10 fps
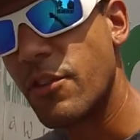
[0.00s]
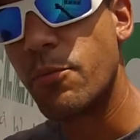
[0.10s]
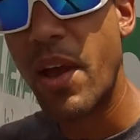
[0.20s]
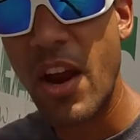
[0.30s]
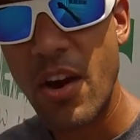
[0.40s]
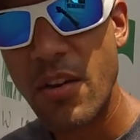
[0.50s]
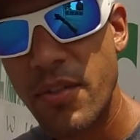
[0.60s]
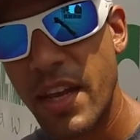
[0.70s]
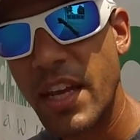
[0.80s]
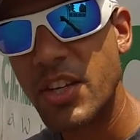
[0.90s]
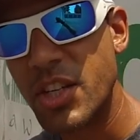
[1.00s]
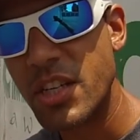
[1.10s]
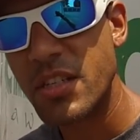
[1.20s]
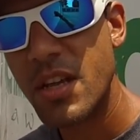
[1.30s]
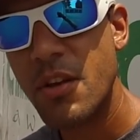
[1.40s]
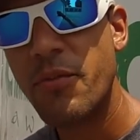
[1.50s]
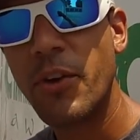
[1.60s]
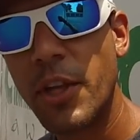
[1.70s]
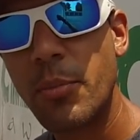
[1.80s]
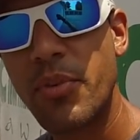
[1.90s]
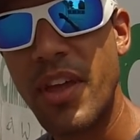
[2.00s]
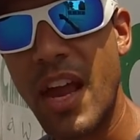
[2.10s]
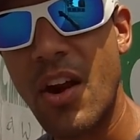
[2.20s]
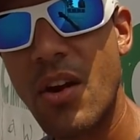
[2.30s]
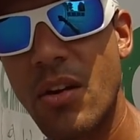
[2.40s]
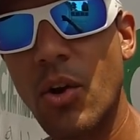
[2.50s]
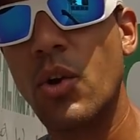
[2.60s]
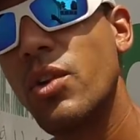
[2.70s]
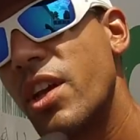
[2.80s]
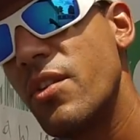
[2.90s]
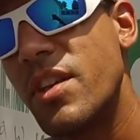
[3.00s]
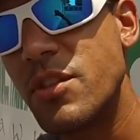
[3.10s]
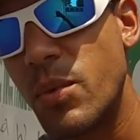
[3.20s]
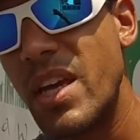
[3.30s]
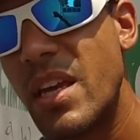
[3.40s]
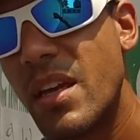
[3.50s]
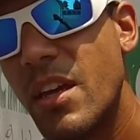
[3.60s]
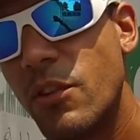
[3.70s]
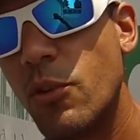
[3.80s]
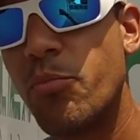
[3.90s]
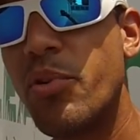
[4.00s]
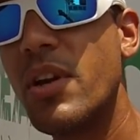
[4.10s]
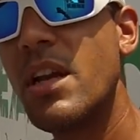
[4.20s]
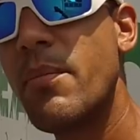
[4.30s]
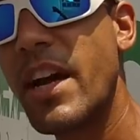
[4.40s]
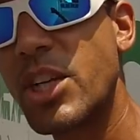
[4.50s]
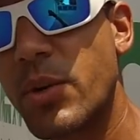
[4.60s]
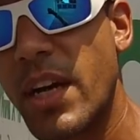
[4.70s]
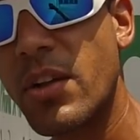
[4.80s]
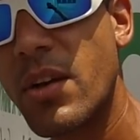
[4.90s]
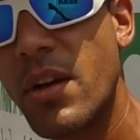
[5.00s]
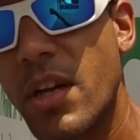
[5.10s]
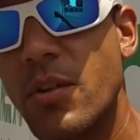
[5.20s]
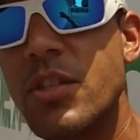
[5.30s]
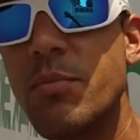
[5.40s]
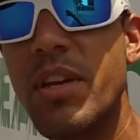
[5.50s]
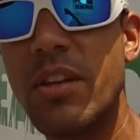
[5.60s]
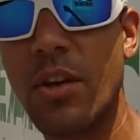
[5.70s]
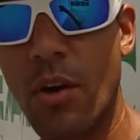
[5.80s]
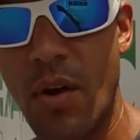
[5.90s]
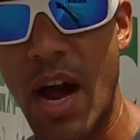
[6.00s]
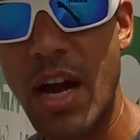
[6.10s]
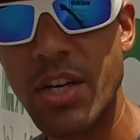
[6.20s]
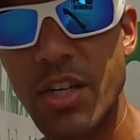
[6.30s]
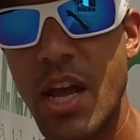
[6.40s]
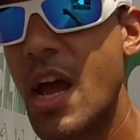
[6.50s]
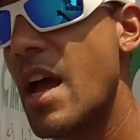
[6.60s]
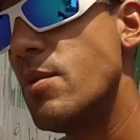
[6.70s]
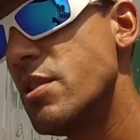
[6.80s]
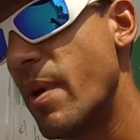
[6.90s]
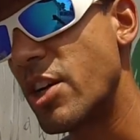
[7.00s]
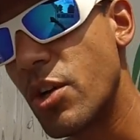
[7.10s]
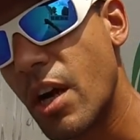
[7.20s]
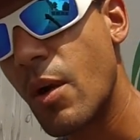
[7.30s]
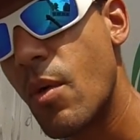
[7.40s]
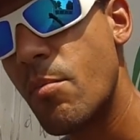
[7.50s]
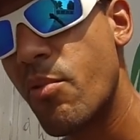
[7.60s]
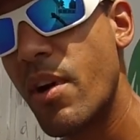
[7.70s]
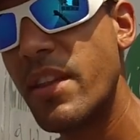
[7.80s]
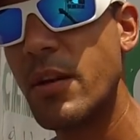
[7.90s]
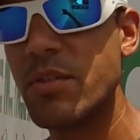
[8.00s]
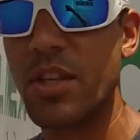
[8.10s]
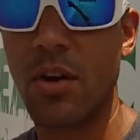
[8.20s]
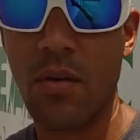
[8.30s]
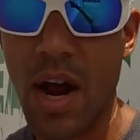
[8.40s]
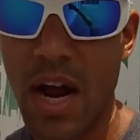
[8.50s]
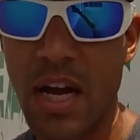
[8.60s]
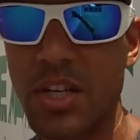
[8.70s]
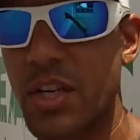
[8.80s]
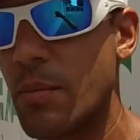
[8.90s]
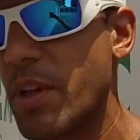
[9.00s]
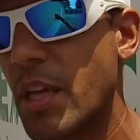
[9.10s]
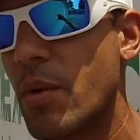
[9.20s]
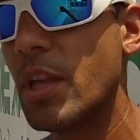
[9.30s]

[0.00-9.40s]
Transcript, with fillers: spare that I just filled up with air earlier this week to put in my trailer. It used to be in the garage. It was in my truck at one point, then it was in the garage, and I'm like, you know